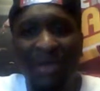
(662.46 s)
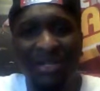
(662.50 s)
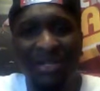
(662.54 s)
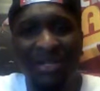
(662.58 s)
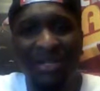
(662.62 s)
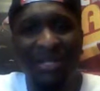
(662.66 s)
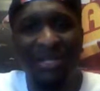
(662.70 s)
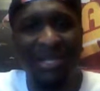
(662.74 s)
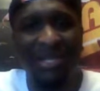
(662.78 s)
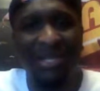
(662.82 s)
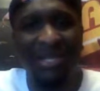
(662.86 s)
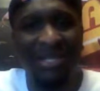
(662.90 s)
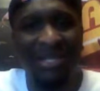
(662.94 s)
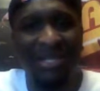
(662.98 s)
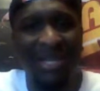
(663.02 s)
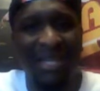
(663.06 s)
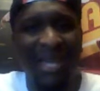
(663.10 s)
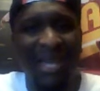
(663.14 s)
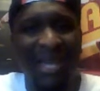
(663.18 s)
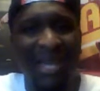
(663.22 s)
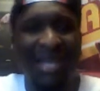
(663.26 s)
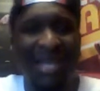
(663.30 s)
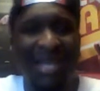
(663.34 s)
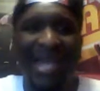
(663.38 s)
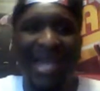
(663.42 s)
and assists.
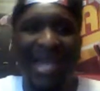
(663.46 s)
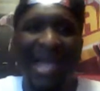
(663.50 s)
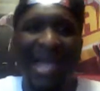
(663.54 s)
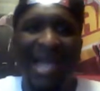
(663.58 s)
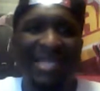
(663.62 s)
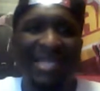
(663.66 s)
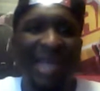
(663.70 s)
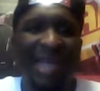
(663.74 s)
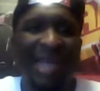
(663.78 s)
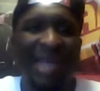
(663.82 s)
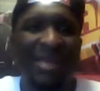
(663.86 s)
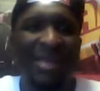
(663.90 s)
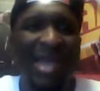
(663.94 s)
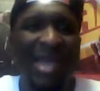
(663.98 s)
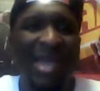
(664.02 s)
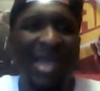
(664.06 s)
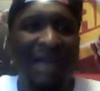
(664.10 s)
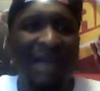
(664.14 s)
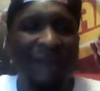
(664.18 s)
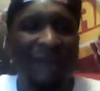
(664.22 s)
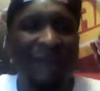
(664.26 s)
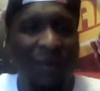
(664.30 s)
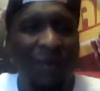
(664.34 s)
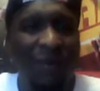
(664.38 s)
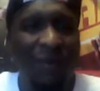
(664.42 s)
Last game he
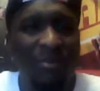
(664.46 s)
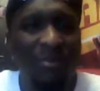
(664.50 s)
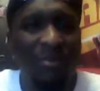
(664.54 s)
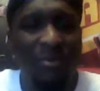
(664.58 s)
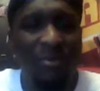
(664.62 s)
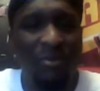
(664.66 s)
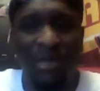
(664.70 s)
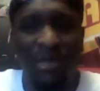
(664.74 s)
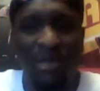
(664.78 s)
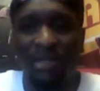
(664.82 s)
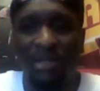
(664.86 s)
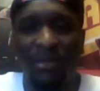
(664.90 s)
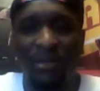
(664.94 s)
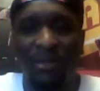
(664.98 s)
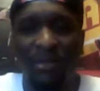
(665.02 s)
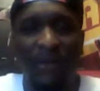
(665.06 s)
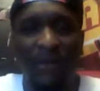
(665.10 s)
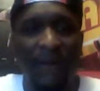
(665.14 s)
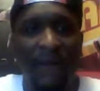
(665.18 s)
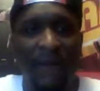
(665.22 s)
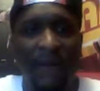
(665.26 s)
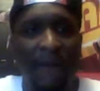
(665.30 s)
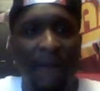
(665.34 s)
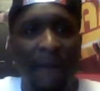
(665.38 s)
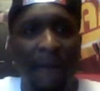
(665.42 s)
had 4 points.
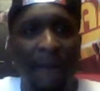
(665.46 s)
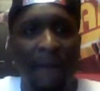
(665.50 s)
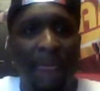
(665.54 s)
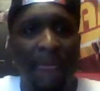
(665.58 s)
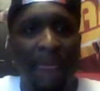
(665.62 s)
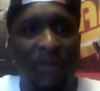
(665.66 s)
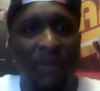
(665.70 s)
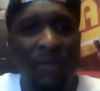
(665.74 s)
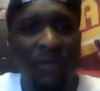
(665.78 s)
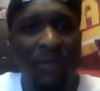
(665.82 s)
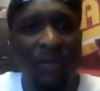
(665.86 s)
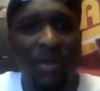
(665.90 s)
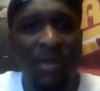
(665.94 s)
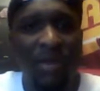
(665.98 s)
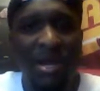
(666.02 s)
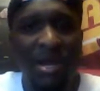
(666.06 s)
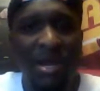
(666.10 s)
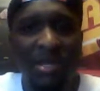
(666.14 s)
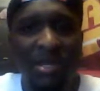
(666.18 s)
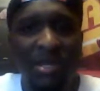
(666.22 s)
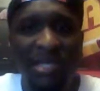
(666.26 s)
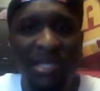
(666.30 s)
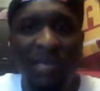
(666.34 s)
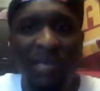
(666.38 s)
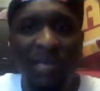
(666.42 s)
So we need
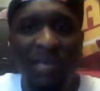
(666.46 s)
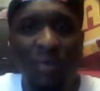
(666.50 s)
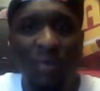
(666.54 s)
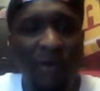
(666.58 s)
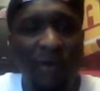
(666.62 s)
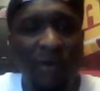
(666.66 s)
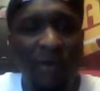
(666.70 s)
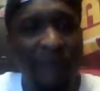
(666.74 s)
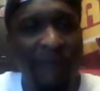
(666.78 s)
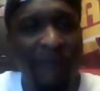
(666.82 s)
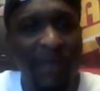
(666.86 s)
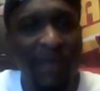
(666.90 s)
to see more from